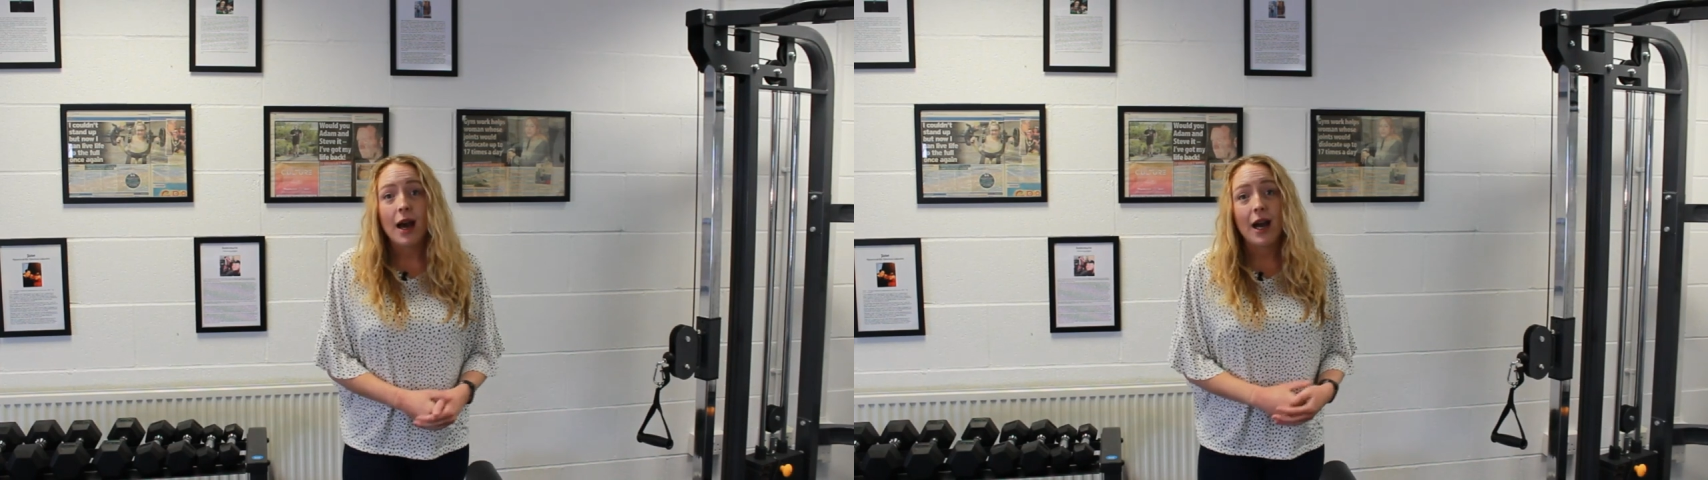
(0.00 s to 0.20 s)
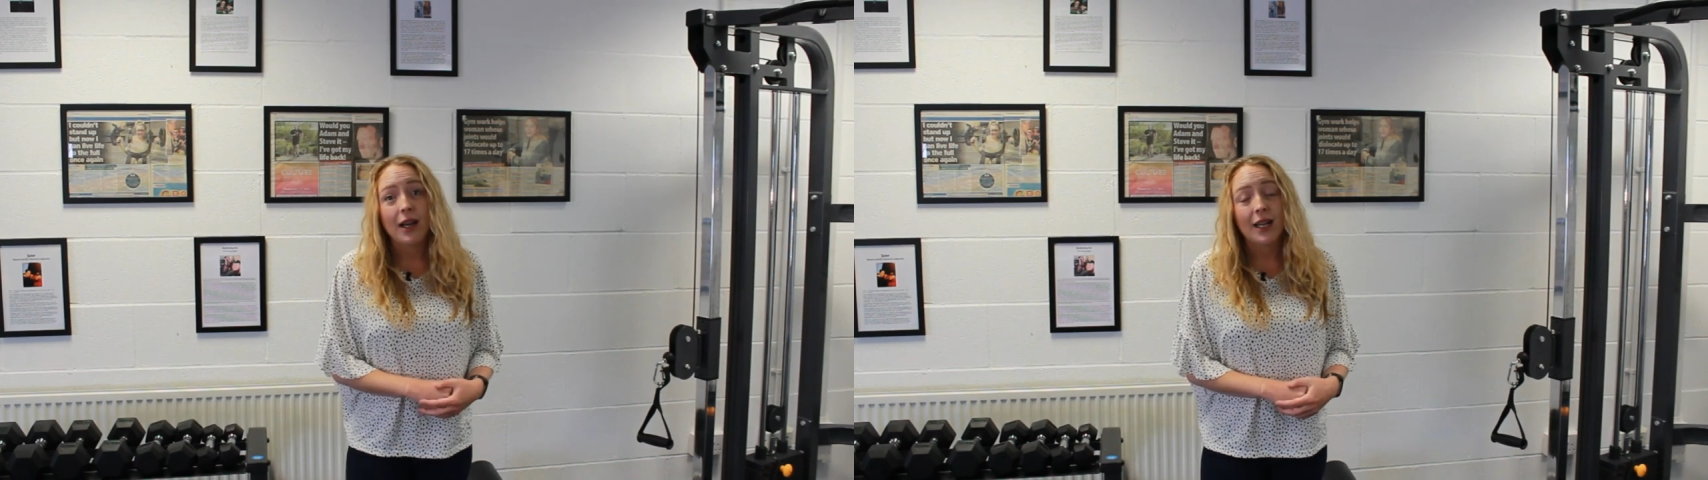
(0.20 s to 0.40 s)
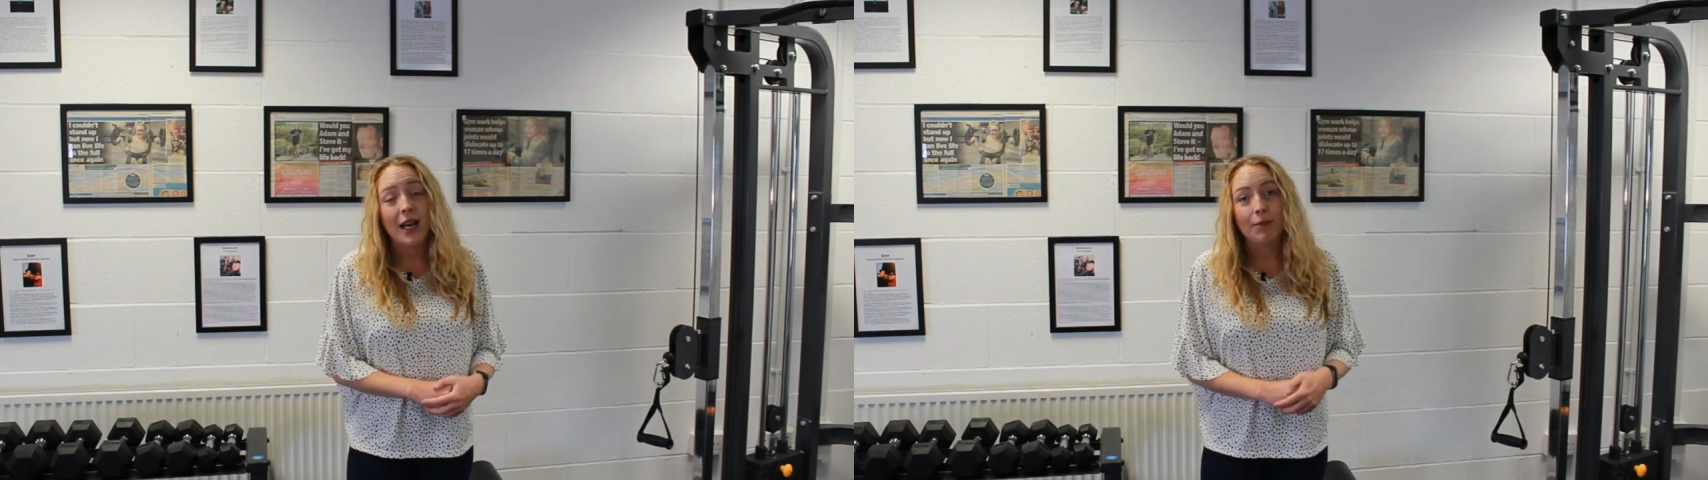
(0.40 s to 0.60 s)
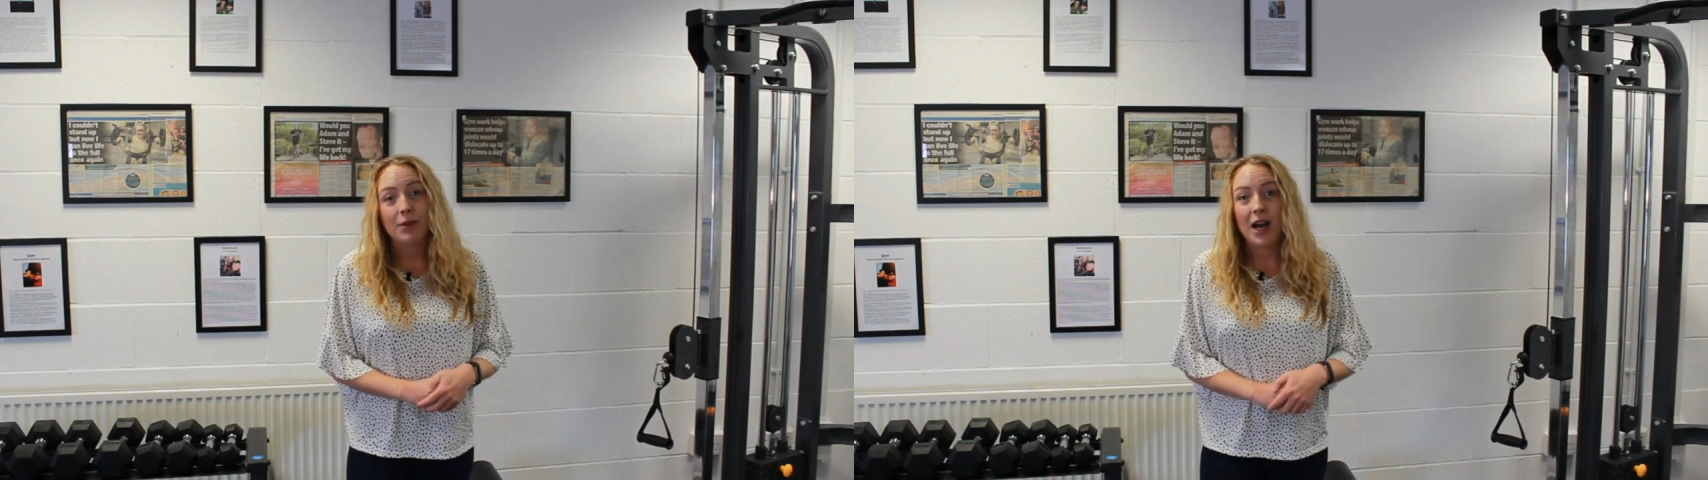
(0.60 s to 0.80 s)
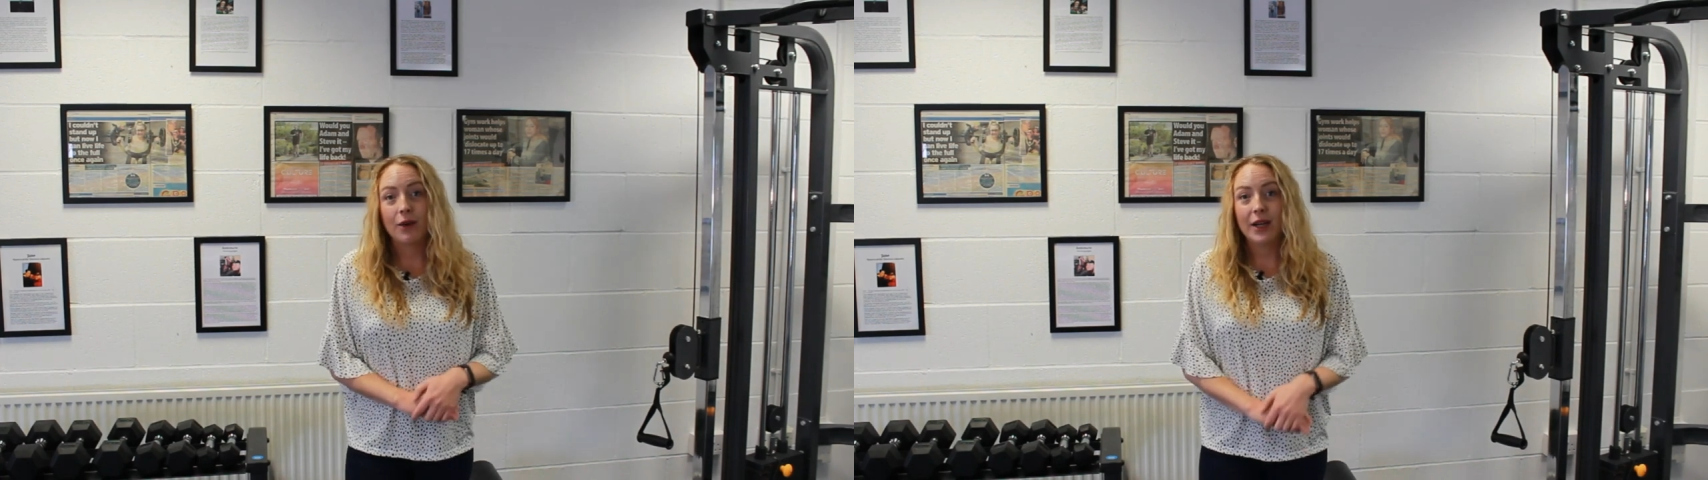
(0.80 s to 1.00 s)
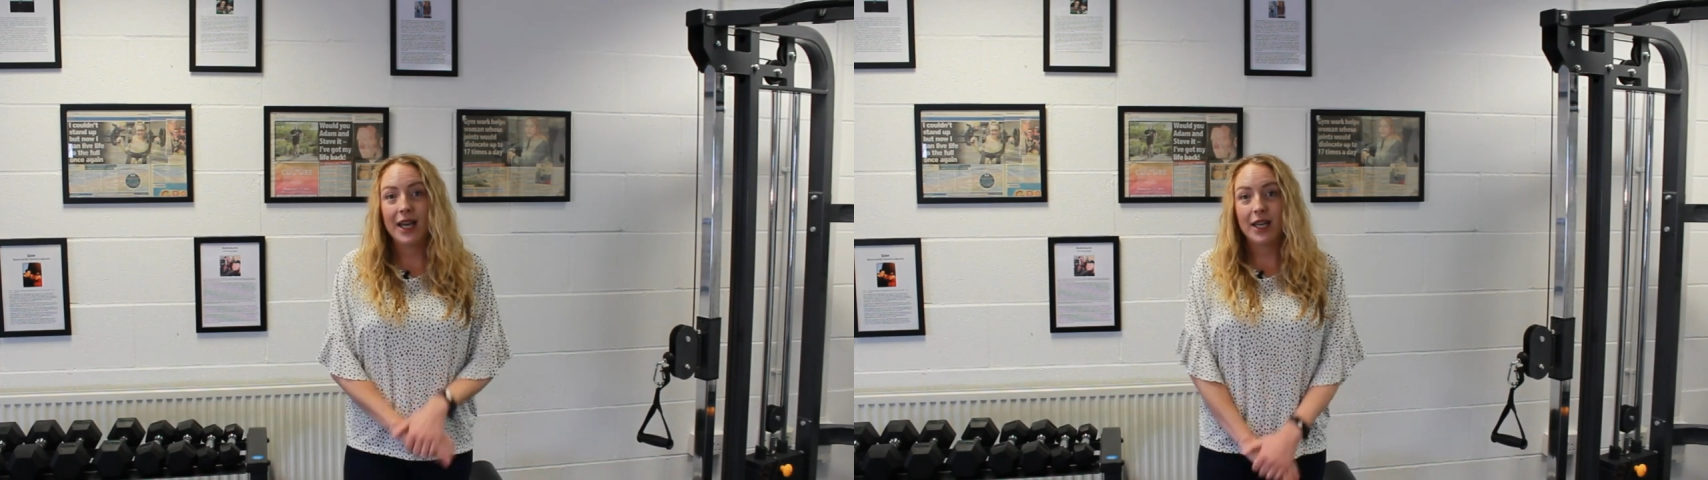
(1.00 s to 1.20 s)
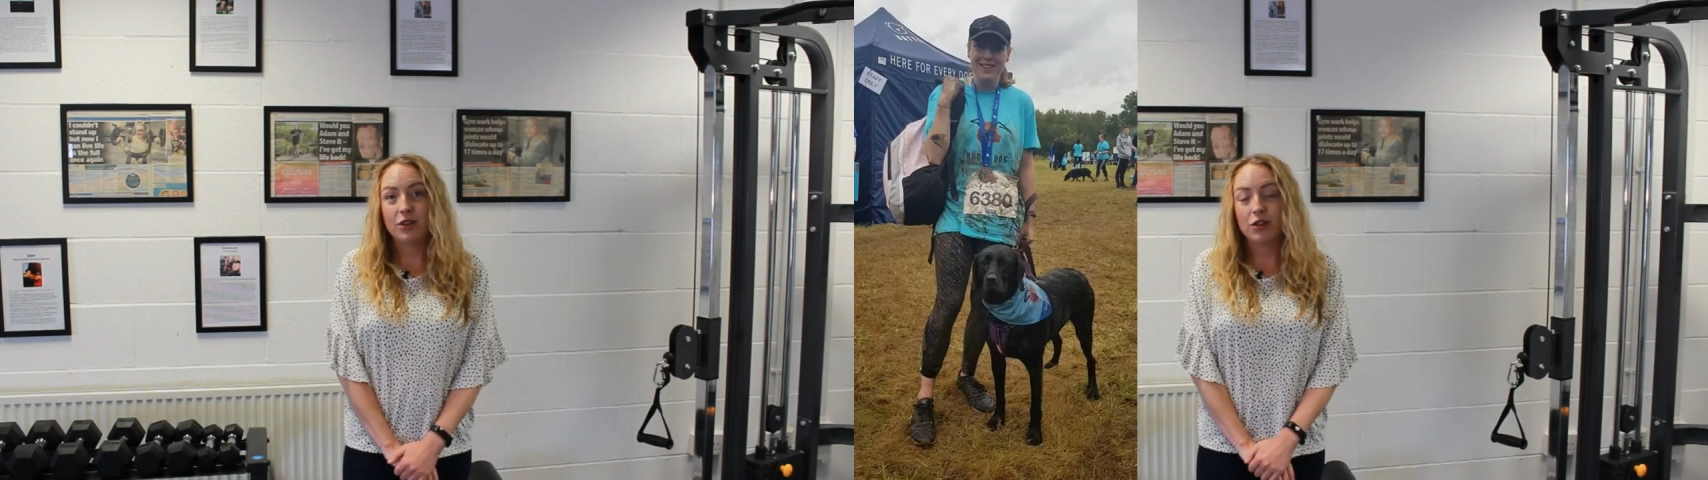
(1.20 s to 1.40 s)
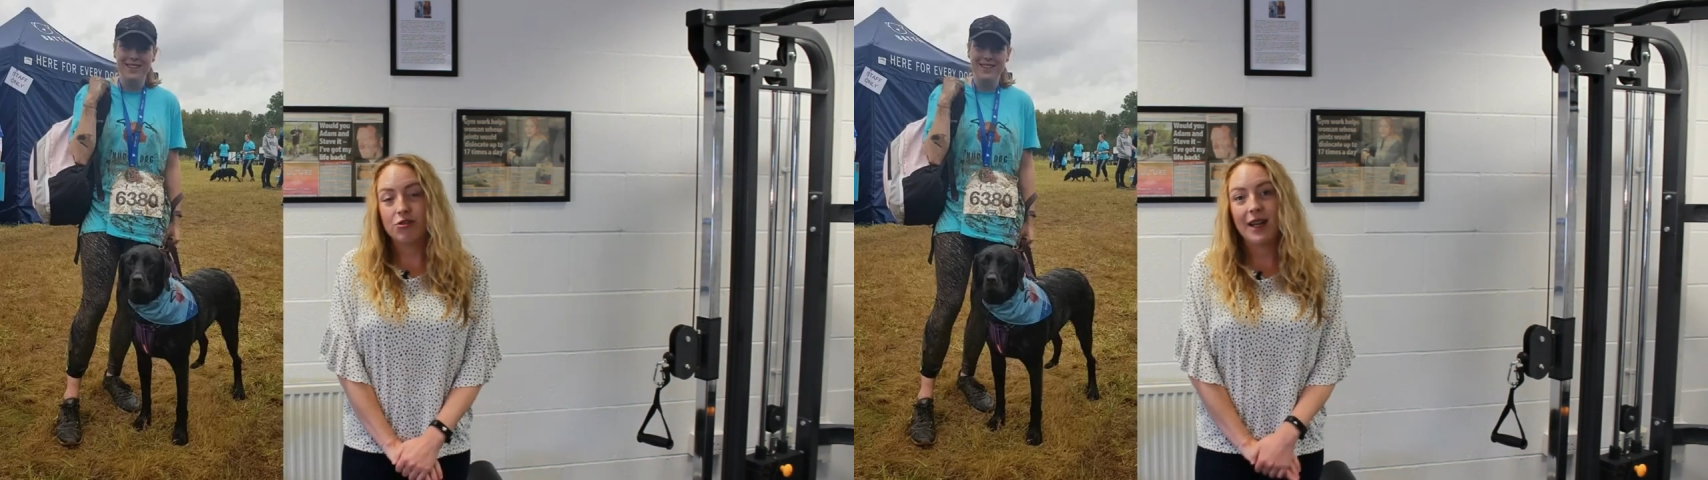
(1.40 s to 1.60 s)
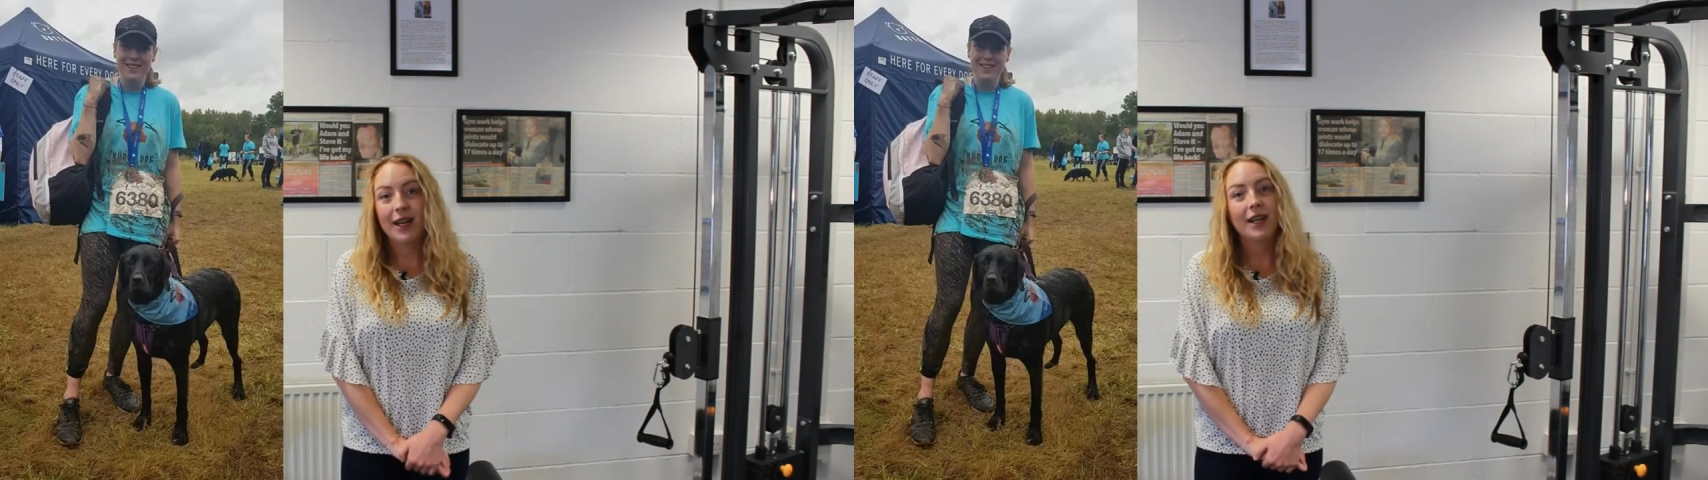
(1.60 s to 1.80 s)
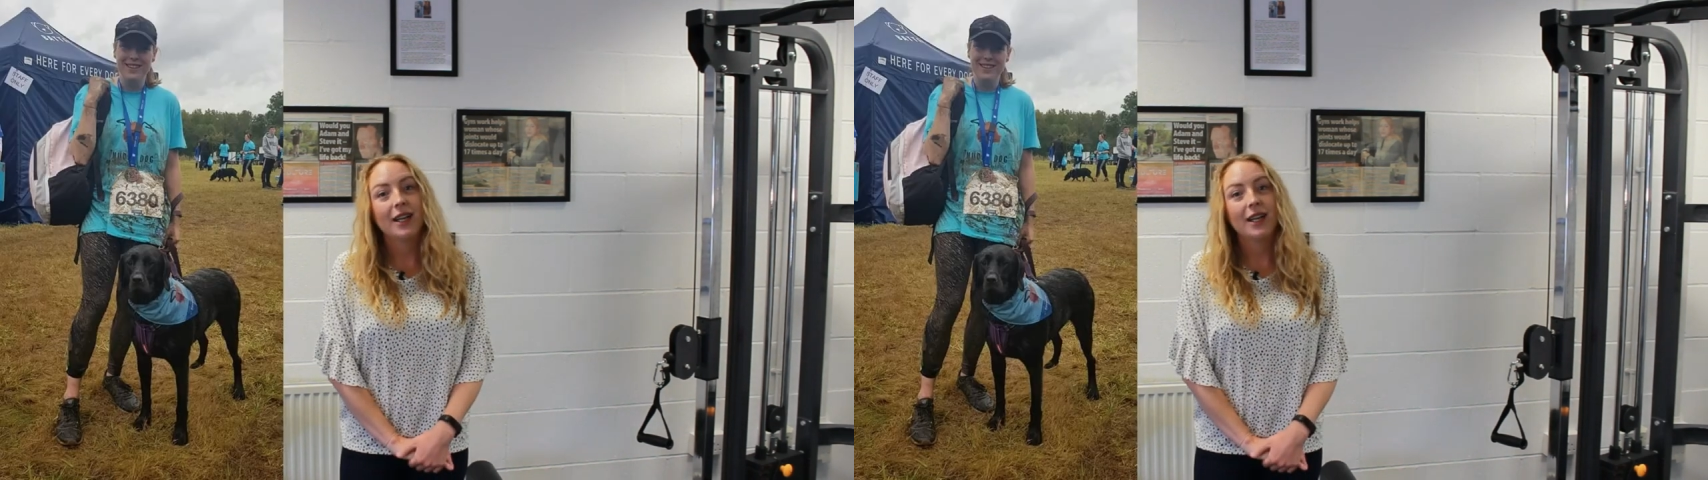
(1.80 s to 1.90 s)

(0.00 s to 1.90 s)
I am now a dog trainer